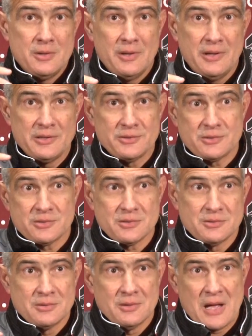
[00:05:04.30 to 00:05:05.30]

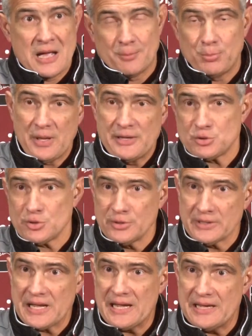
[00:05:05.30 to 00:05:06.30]
is how to play
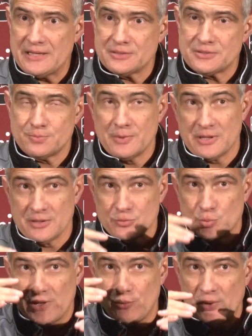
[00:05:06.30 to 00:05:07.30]
certain guys, because
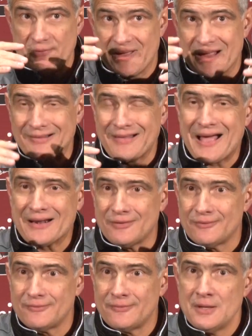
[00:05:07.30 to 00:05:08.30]
we've got a lot
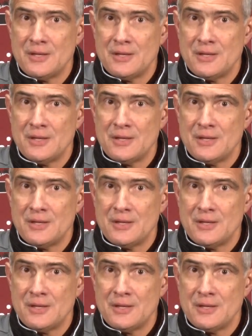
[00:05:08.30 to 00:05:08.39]
of